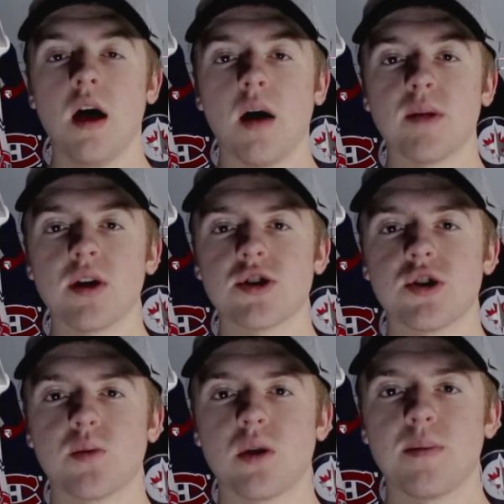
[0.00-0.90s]
I'm not
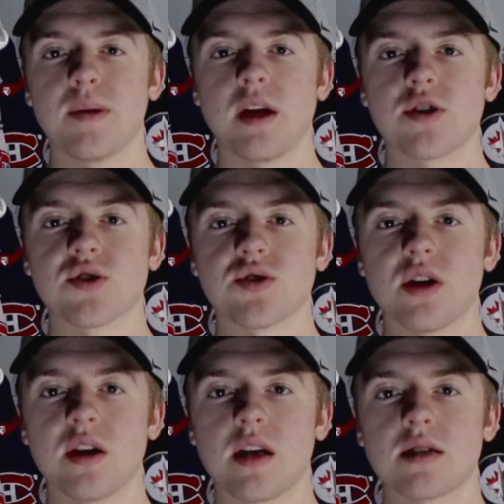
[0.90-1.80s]
sure where a potential
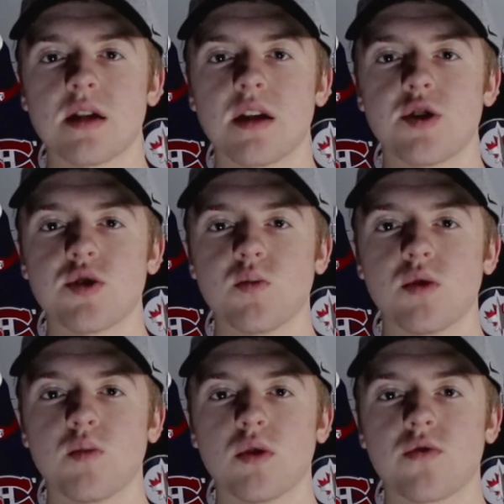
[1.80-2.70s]
trade destination
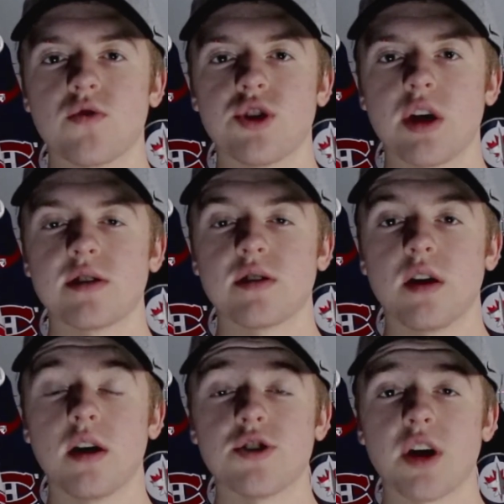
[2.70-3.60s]
would work for Jack
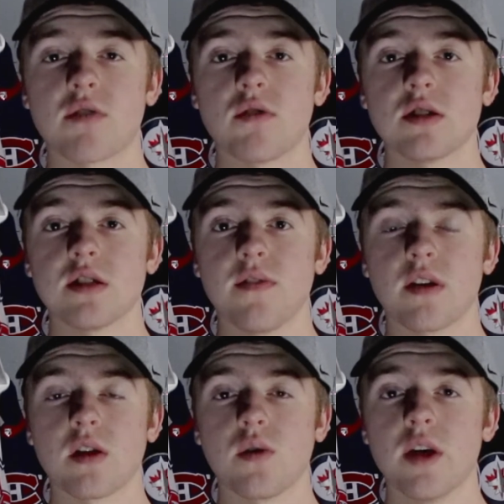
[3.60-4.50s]

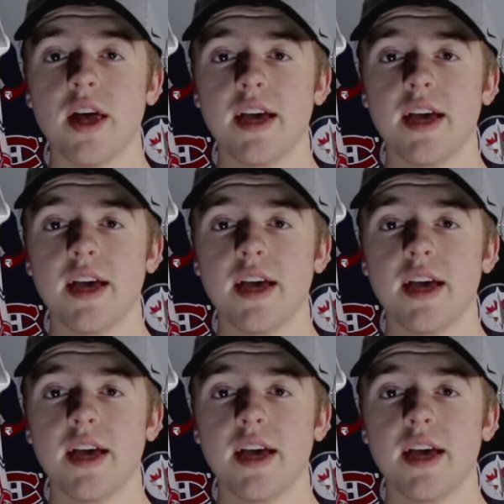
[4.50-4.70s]
Roslovic, though.